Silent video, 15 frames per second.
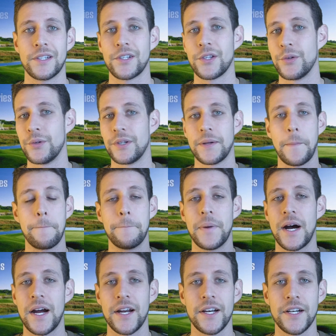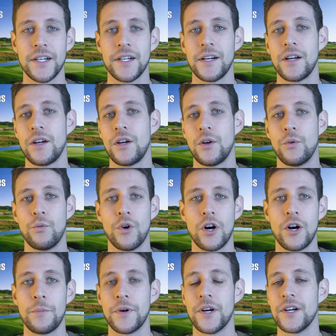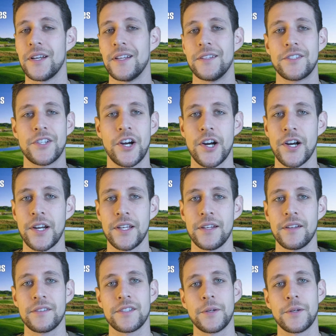including Meijer, Walmart, and Target.